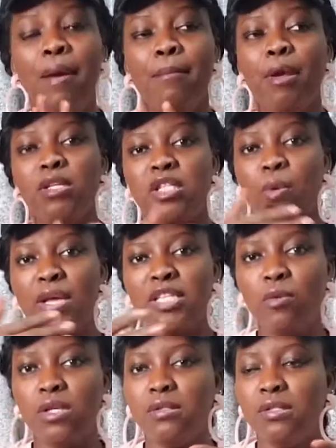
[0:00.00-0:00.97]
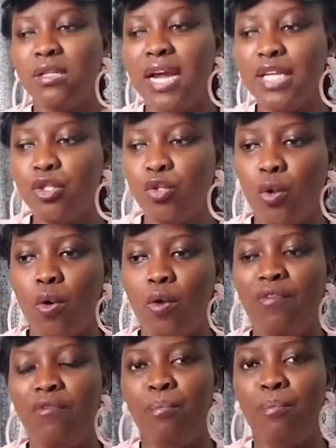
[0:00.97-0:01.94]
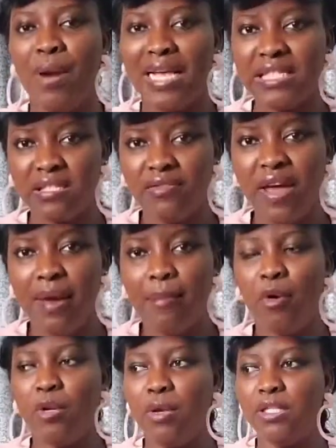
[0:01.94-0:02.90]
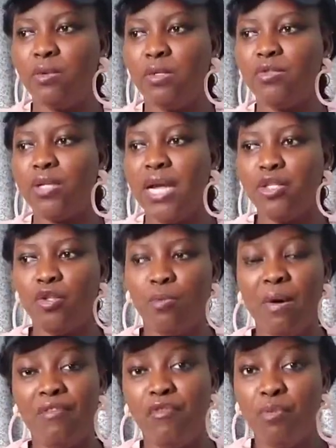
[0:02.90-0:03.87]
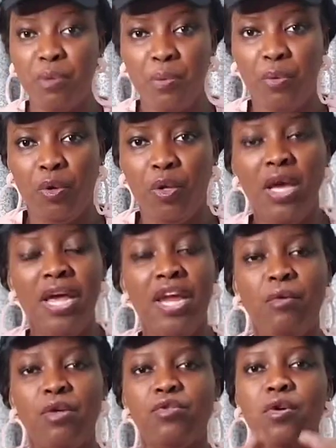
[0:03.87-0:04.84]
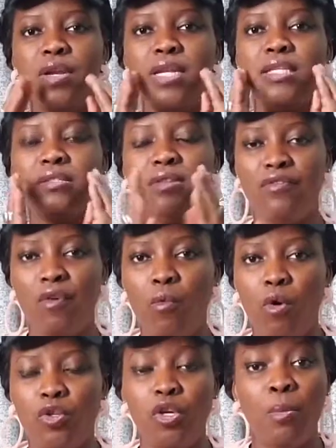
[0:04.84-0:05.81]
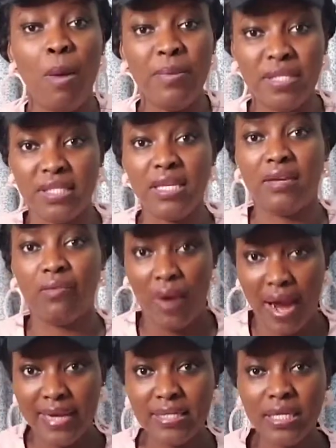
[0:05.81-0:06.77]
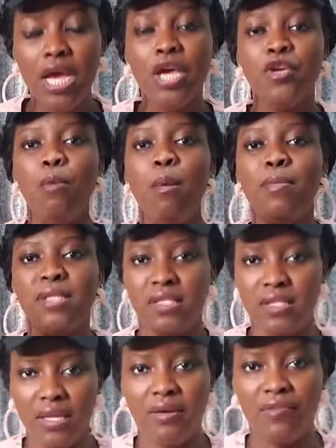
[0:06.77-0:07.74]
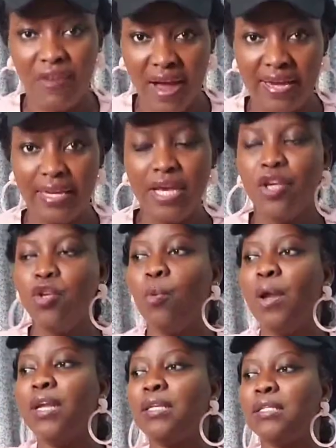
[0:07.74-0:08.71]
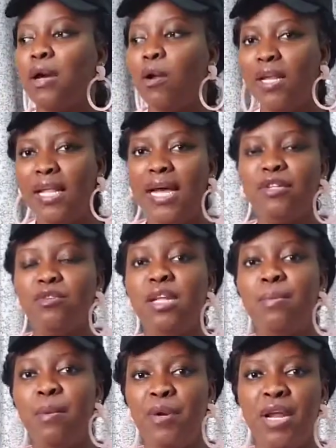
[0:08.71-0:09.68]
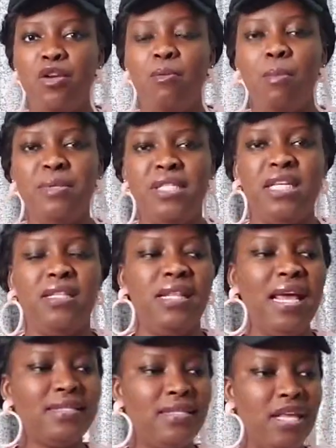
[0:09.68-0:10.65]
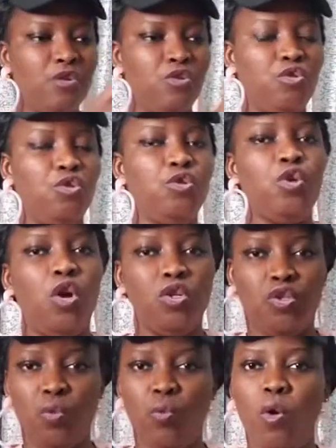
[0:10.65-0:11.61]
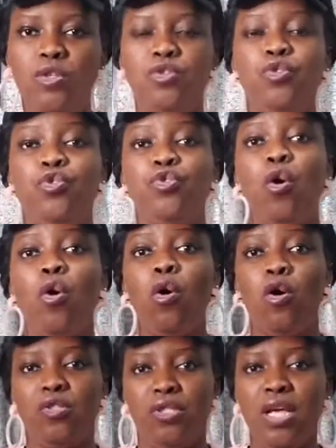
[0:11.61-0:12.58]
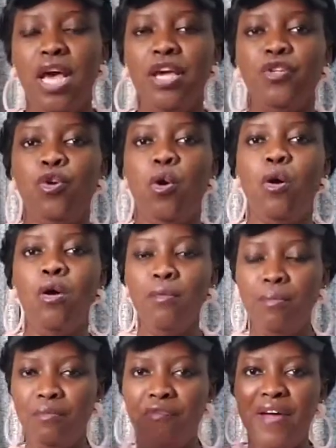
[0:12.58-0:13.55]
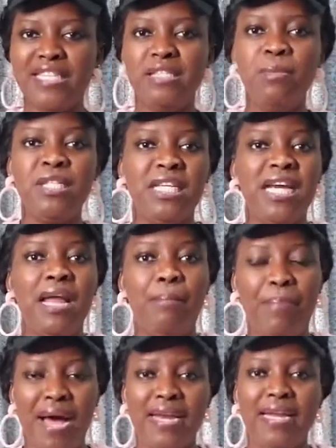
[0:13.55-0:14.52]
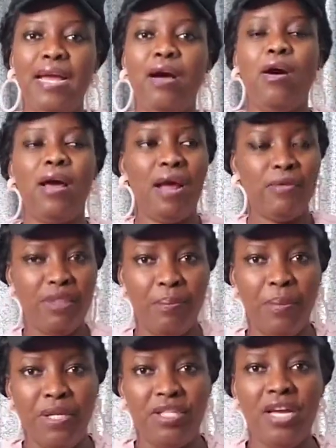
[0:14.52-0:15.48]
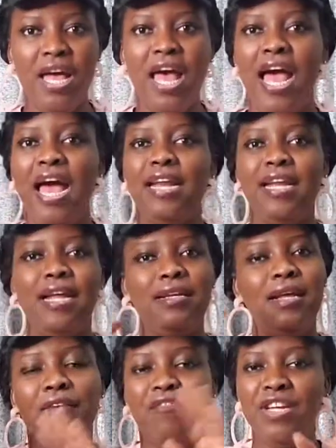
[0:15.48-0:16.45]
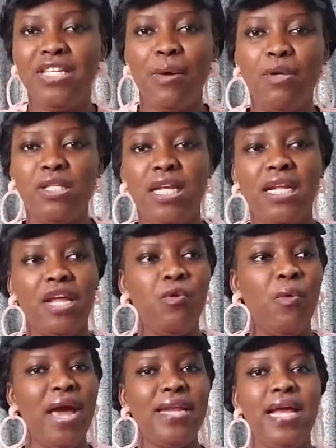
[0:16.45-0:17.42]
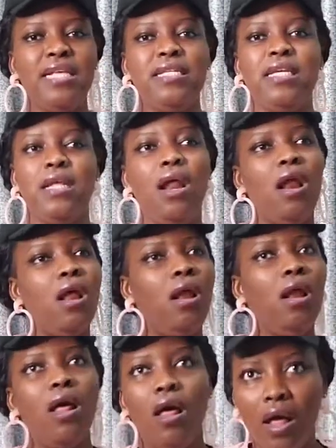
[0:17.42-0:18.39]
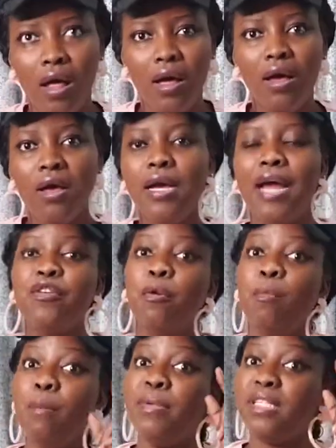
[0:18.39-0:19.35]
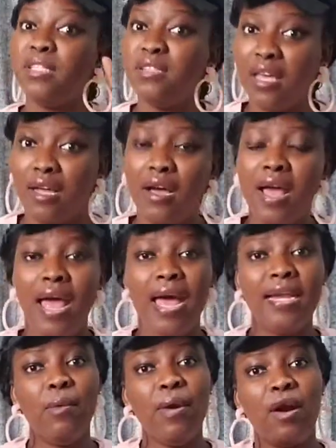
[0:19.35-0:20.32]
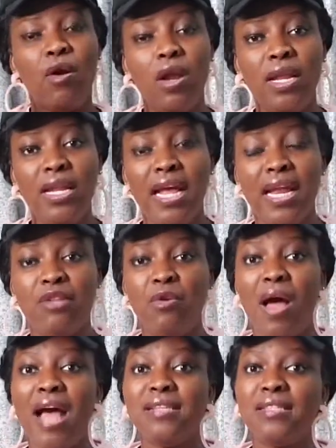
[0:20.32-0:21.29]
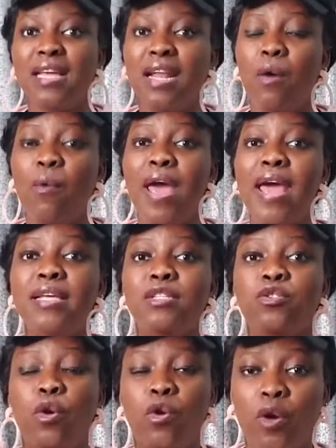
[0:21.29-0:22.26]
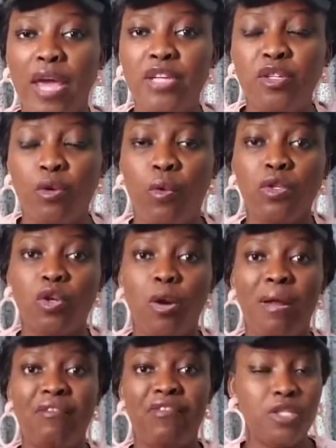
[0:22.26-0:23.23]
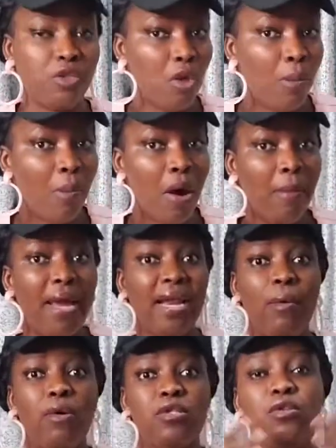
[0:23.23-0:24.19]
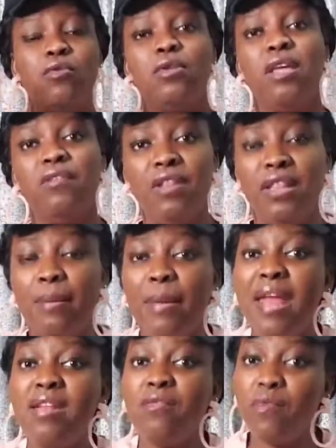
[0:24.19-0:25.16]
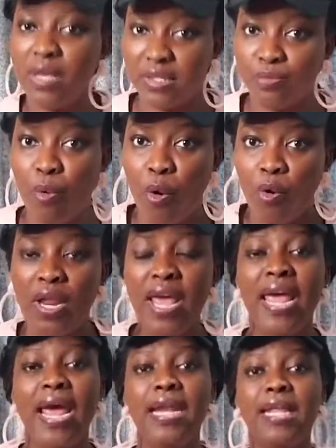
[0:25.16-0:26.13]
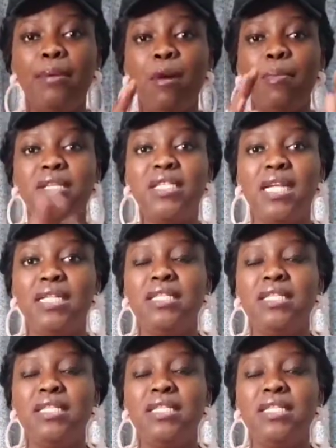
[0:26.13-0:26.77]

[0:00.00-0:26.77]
Because the way she was trying to blaspheme, or the way she was trying to baffle people, it was not really straightforward. Your mom is sick, right? Your mom is sick, fine. You went online to tell people that your mom is sick. The next day, you switch on to what? To show us your first musical band around the beach. And then Venita was saying that you were there saying, and your mom is sick. And they were calling Ella to ask Ella, where is your location? Want to come and visit your mom? Ella was not giving them any response. And Kimoprah said